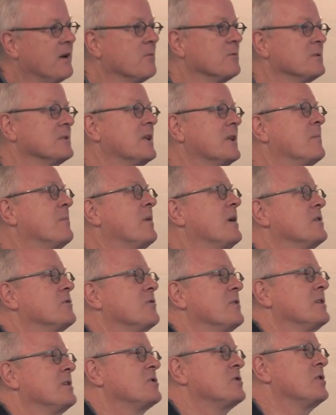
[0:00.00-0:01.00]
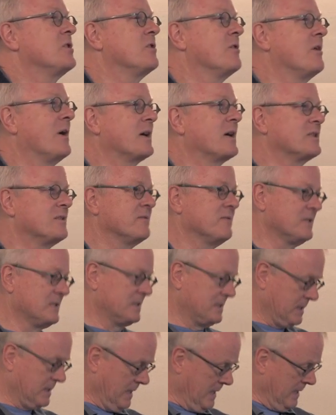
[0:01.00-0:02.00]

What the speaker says: It was led by a transgender activist.